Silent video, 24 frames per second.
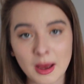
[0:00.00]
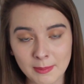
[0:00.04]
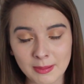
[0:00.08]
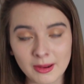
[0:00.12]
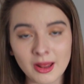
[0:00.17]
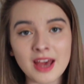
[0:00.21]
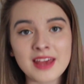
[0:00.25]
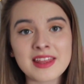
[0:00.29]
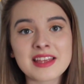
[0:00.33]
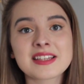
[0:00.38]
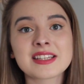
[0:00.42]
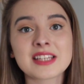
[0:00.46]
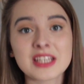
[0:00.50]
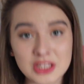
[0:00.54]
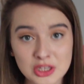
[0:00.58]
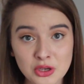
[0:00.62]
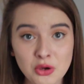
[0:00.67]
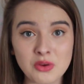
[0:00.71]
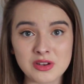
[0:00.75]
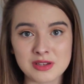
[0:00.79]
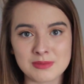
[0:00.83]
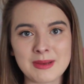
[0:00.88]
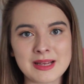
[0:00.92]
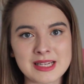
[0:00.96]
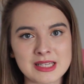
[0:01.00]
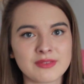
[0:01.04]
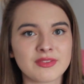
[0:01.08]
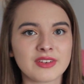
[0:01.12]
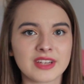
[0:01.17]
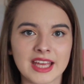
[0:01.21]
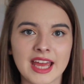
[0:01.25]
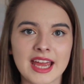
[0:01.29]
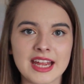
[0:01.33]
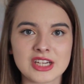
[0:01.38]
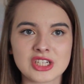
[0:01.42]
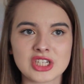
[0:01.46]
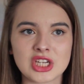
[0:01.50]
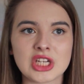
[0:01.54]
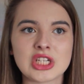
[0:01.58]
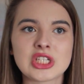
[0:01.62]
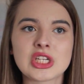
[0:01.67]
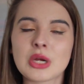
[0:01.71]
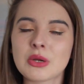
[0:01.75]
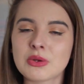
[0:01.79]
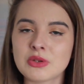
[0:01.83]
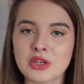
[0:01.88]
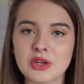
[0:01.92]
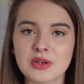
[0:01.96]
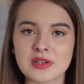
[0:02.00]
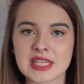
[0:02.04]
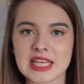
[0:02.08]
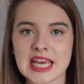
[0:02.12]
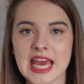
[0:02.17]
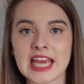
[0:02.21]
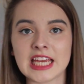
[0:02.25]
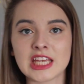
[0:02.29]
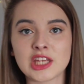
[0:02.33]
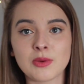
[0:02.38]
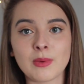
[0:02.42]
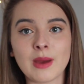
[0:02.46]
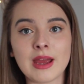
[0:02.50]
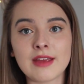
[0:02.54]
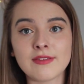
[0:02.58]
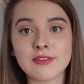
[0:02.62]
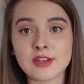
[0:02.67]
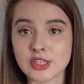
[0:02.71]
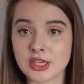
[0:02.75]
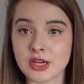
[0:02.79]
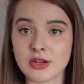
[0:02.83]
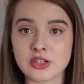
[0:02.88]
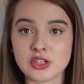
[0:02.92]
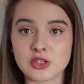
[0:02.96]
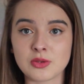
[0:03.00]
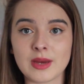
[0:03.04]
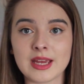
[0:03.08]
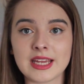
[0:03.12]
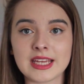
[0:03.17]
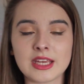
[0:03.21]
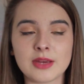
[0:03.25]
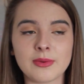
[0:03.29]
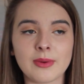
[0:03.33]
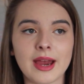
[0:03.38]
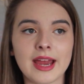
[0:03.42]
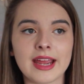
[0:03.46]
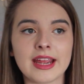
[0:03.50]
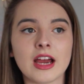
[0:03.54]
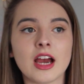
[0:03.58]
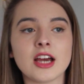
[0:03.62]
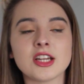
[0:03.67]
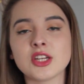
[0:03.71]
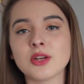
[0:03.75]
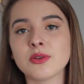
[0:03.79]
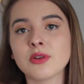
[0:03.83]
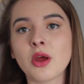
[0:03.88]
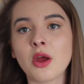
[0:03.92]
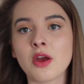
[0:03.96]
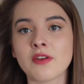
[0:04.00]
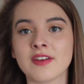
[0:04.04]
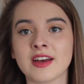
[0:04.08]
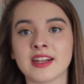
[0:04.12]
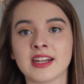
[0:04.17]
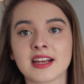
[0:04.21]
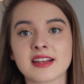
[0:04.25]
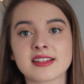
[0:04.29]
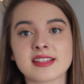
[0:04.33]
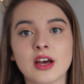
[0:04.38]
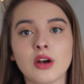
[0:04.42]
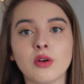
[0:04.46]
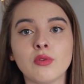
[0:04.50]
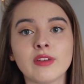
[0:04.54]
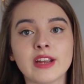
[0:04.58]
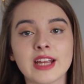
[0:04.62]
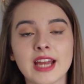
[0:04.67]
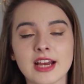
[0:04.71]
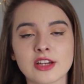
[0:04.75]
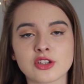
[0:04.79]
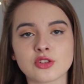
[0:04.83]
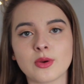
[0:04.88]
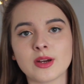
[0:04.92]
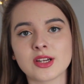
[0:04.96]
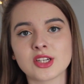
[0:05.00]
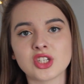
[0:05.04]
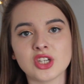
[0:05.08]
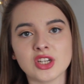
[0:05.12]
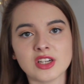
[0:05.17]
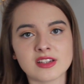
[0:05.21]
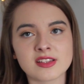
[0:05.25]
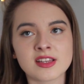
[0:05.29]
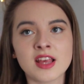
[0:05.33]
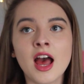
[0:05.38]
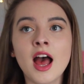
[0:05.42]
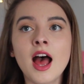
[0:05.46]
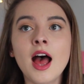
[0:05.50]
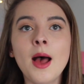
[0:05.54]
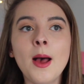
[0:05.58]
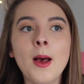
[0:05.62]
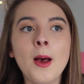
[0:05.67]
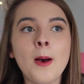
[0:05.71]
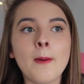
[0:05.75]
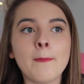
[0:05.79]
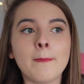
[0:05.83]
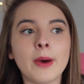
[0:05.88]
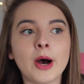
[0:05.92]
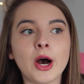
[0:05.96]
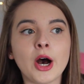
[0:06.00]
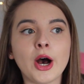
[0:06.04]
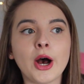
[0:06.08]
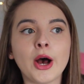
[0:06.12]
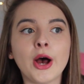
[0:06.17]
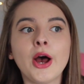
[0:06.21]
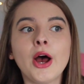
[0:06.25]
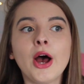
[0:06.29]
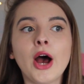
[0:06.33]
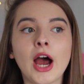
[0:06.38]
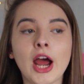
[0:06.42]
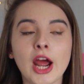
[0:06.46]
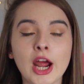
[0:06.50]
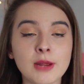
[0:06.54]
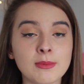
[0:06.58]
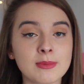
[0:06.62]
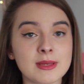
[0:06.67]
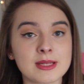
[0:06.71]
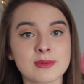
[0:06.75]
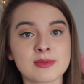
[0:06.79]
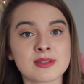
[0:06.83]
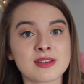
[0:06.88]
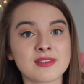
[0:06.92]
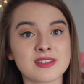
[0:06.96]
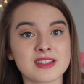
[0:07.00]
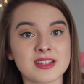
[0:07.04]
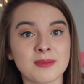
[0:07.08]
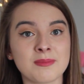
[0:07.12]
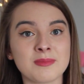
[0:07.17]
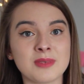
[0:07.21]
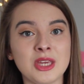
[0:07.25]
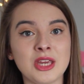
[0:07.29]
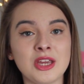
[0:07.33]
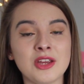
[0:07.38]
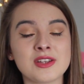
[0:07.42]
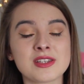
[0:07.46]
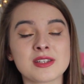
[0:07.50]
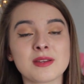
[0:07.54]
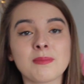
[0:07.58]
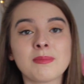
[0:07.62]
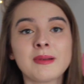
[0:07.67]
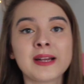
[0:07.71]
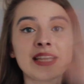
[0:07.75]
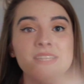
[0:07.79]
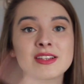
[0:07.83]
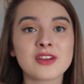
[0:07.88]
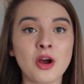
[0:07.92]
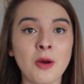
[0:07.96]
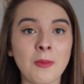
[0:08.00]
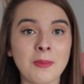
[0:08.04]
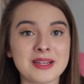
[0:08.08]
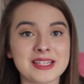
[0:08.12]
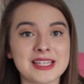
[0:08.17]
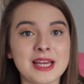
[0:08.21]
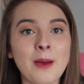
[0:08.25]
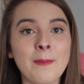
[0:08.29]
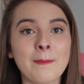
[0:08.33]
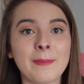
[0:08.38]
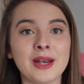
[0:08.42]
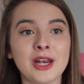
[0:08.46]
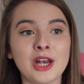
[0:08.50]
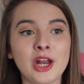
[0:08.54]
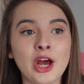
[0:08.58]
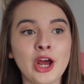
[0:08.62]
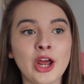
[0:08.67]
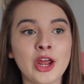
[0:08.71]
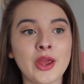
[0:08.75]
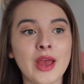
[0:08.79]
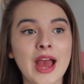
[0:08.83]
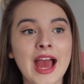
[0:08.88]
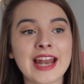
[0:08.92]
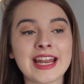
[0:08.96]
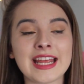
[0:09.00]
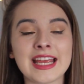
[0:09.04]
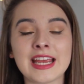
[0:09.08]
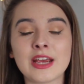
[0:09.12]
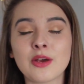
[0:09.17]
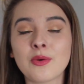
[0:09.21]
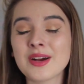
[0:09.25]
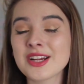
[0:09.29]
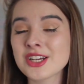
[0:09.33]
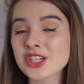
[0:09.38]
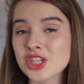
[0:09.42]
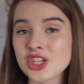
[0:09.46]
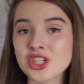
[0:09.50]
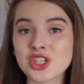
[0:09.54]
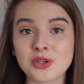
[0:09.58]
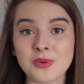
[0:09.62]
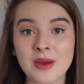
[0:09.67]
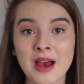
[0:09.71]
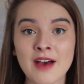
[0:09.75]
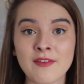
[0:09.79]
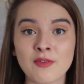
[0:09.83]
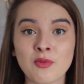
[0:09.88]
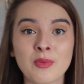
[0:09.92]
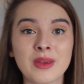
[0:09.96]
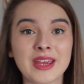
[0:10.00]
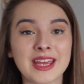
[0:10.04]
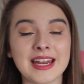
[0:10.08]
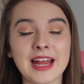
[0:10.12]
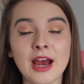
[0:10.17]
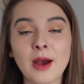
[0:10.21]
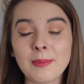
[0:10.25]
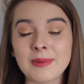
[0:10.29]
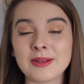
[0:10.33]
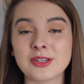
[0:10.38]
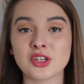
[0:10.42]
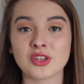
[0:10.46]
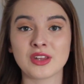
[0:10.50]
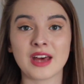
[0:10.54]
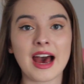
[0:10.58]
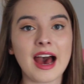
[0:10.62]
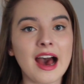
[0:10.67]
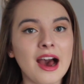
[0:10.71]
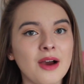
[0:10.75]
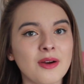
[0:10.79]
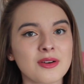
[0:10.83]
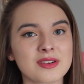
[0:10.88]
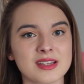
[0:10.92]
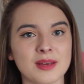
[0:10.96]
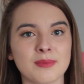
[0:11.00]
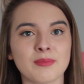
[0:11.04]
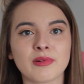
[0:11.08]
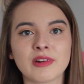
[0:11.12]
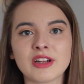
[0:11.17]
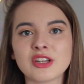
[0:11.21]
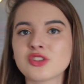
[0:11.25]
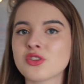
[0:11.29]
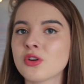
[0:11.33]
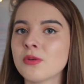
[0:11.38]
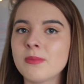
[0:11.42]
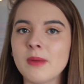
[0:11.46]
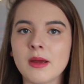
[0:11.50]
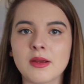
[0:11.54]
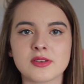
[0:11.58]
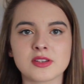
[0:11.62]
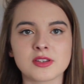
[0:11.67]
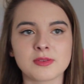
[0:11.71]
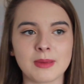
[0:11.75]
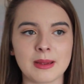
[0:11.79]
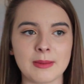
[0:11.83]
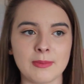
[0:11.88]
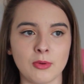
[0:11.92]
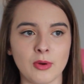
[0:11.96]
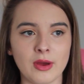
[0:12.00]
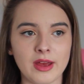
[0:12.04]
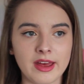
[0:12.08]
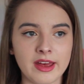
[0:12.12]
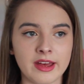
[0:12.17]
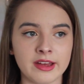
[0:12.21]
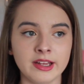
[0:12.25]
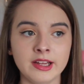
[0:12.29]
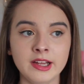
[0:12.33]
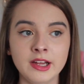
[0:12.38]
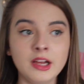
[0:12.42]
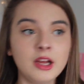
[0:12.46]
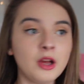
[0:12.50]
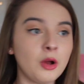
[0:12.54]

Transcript: apply this to your specification. Don't use the AQA if you don't do AQA. I don't know if EdExcel rehash questions, but I hope this was of some use. Please comment down below any questions you have and we can help each other out, because I'm pretty sure most people here